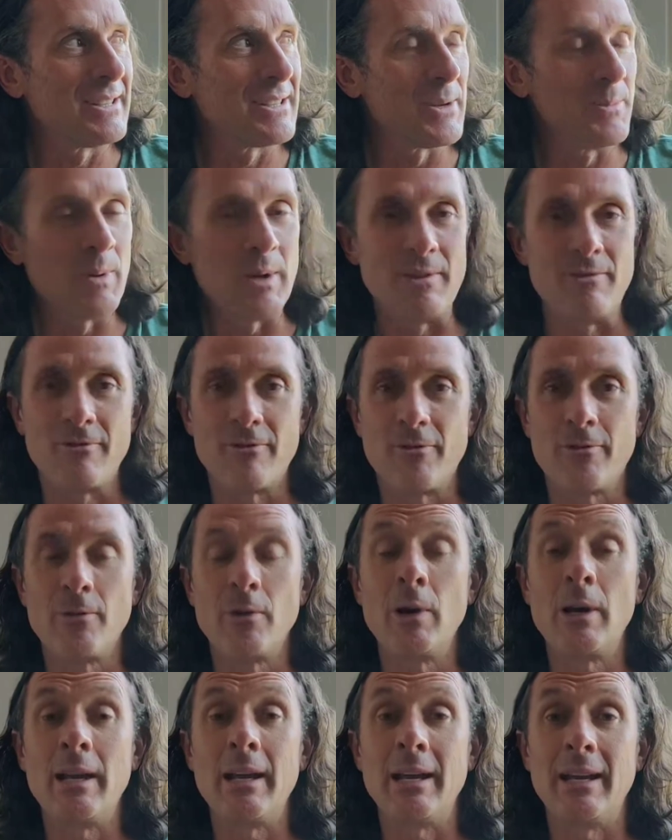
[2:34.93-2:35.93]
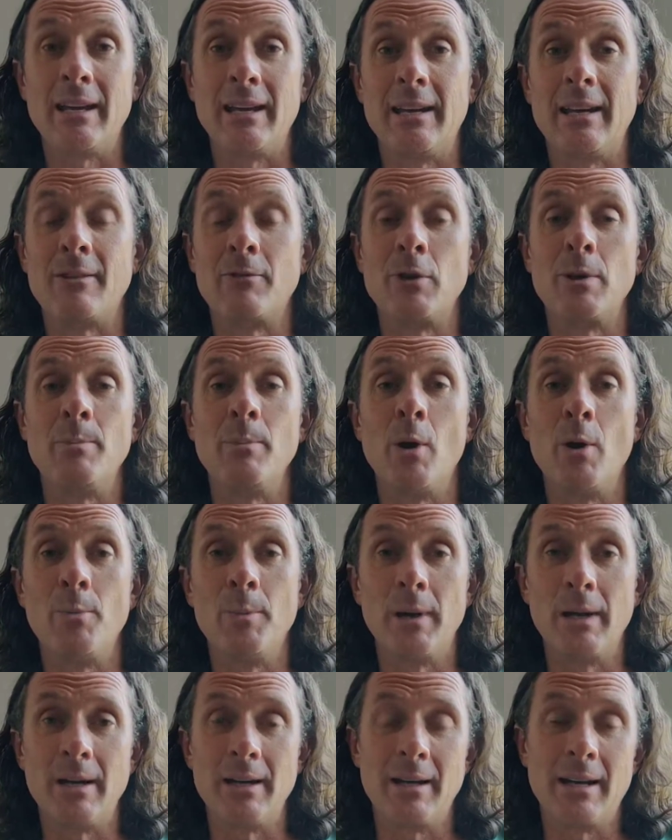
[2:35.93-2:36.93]
be free in every
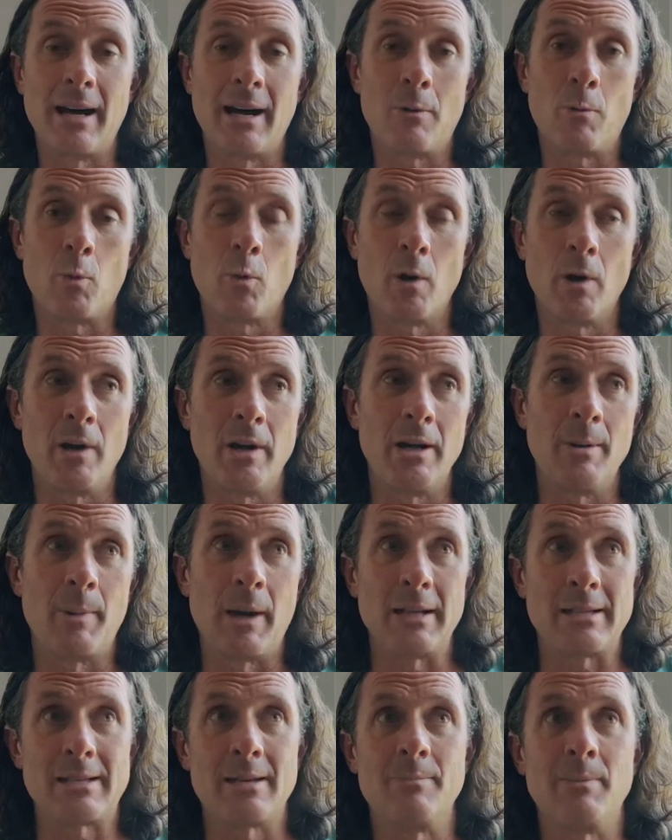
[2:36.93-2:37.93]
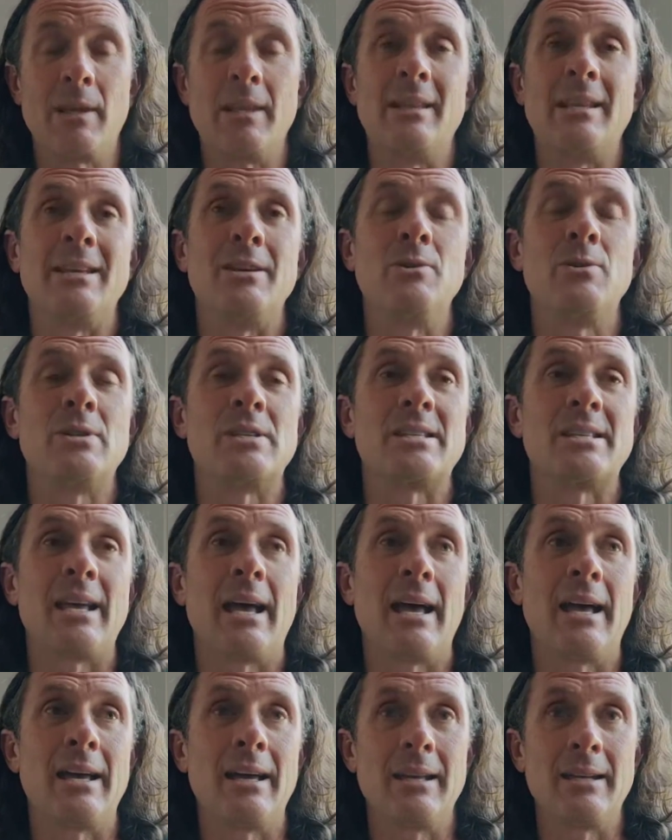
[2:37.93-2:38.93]
moment, not worried about something that you
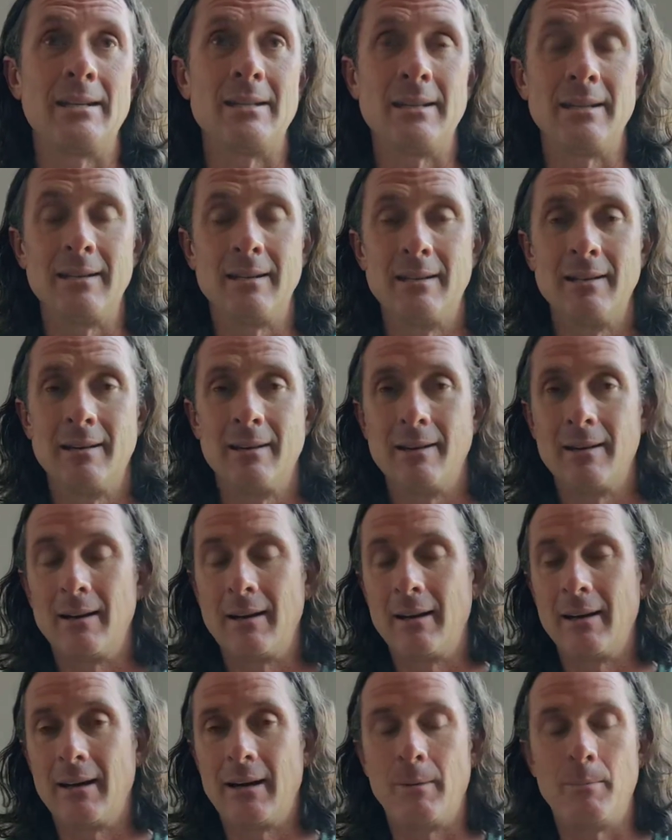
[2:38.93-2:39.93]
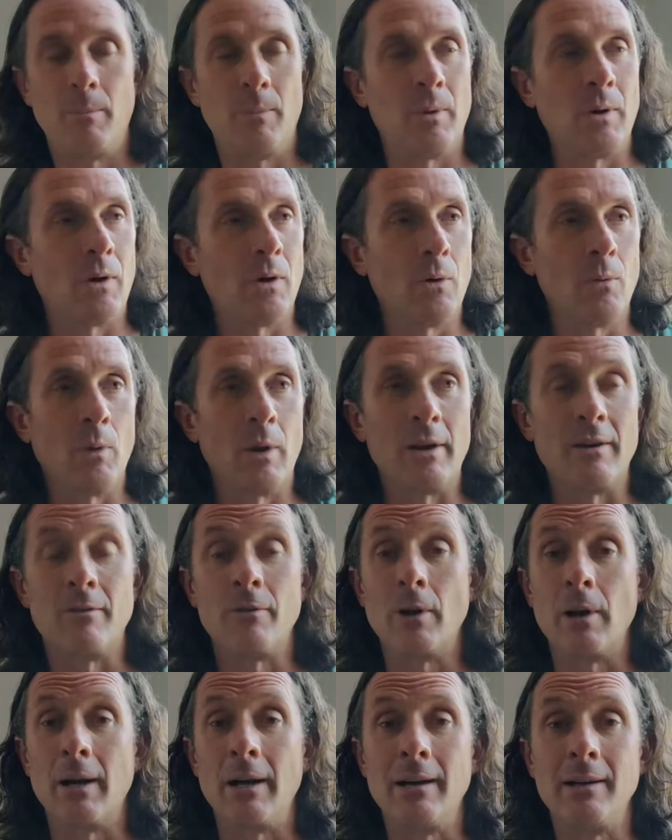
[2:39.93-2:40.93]
said or
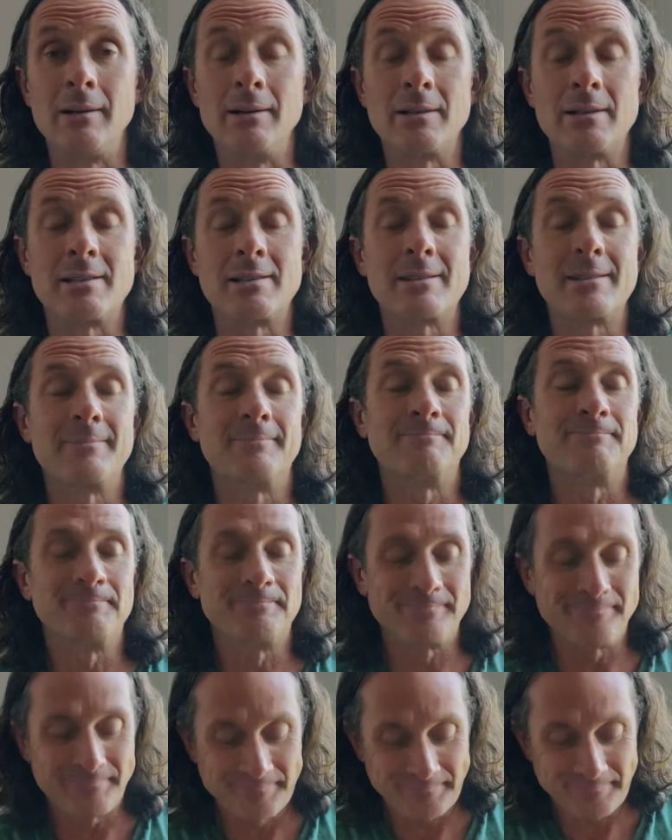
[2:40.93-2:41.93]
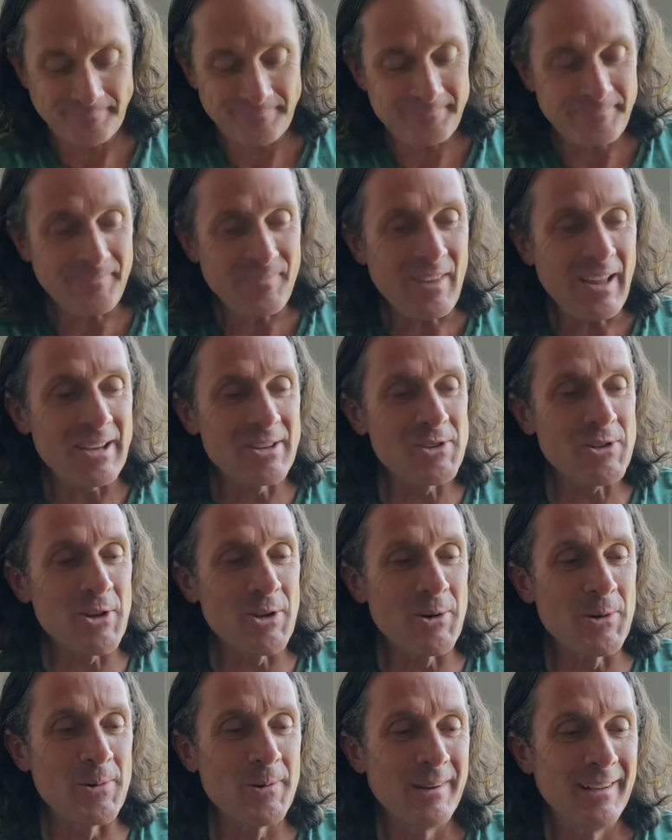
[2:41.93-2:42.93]
whatever else.
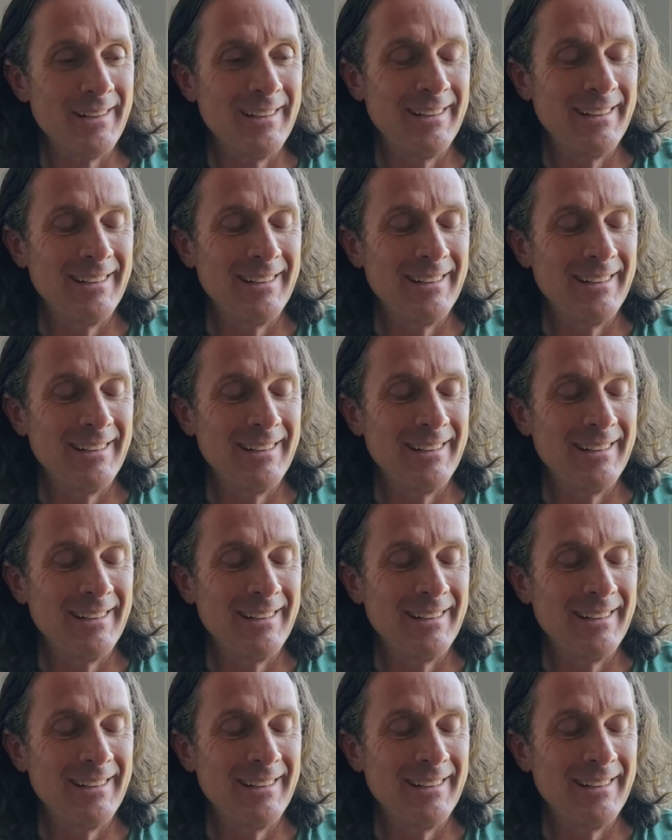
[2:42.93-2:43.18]
So